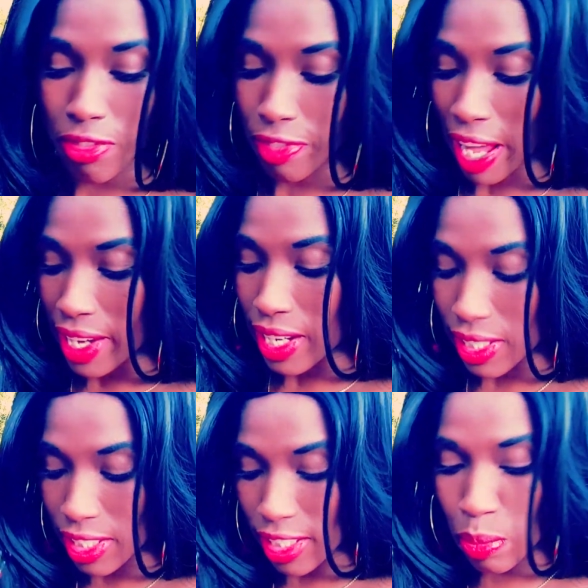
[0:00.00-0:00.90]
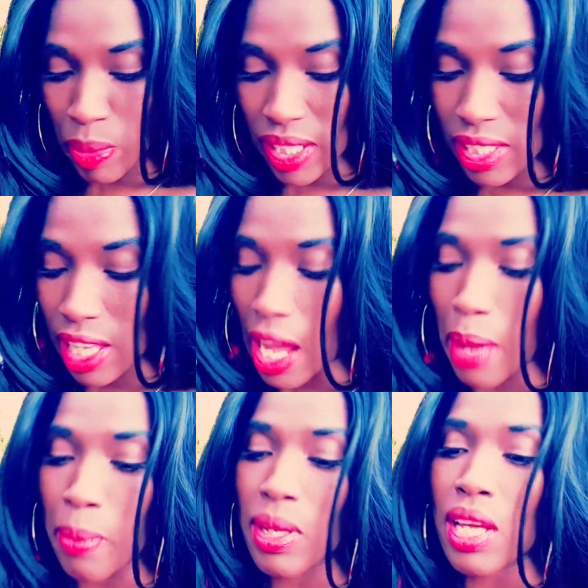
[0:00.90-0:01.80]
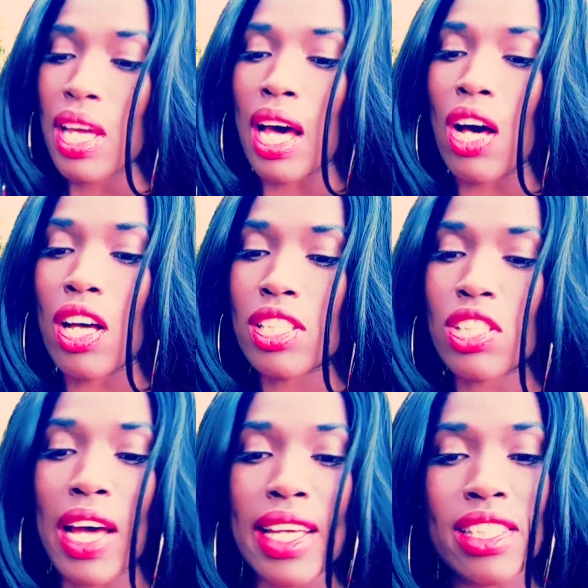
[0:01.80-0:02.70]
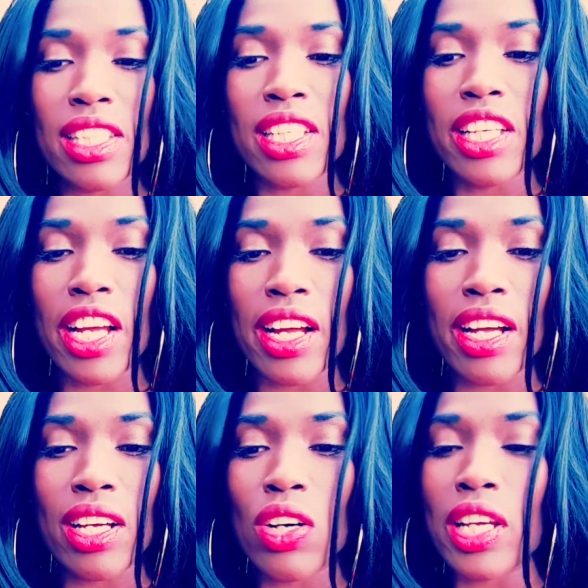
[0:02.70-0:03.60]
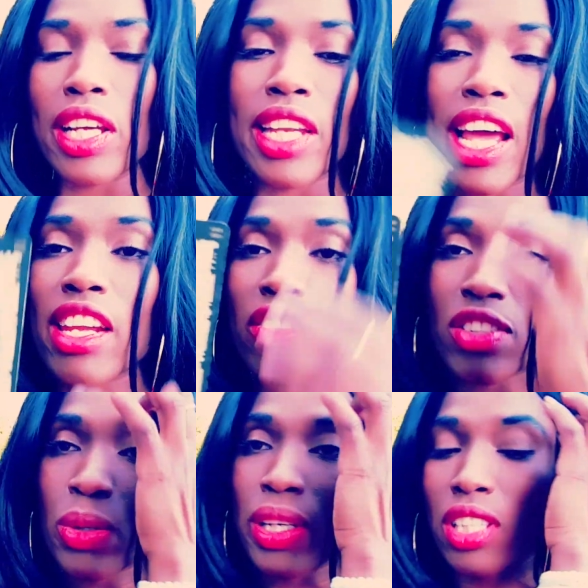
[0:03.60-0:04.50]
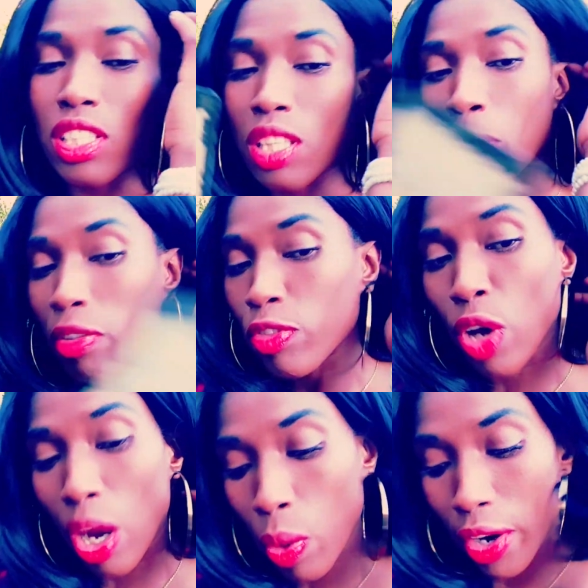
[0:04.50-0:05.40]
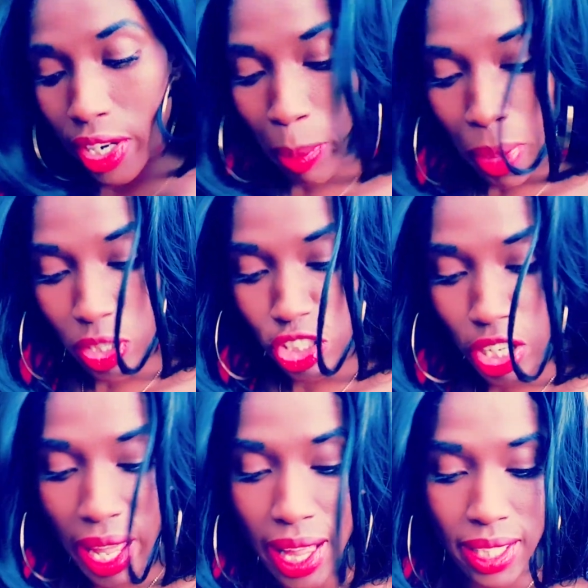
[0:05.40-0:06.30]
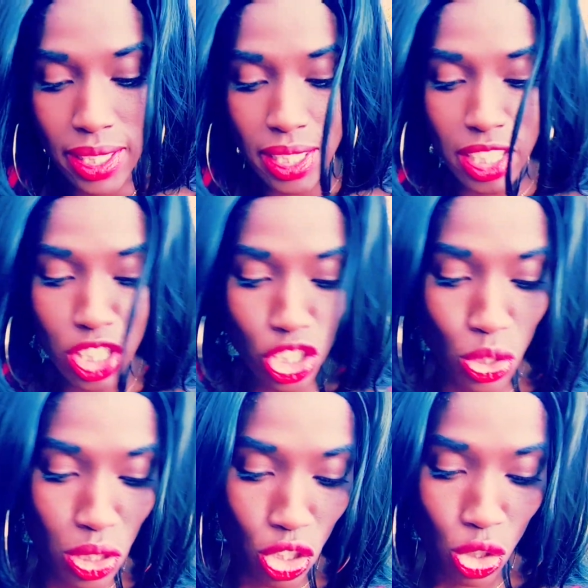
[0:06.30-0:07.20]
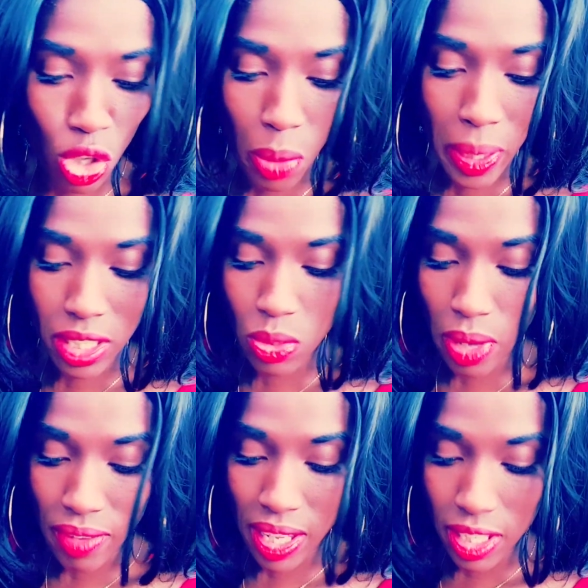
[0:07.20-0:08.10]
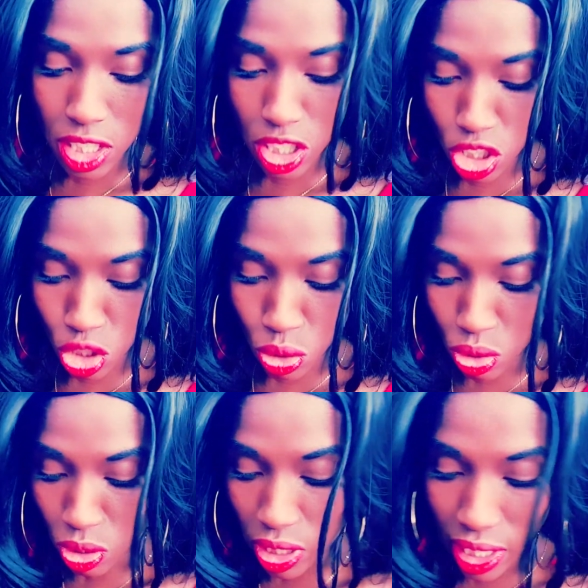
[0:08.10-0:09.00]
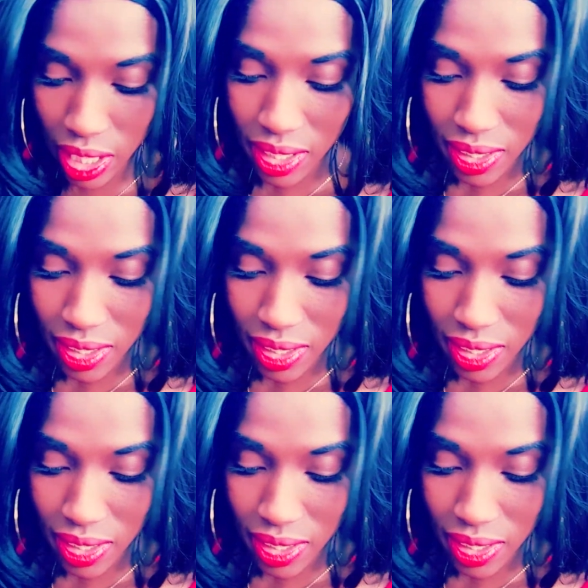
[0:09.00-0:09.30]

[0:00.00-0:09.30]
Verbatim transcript: finances big time. Also, I see, uh, okay, Nine of Swords. So some of you are worried about your health issues. You don't want to have health issues, okay?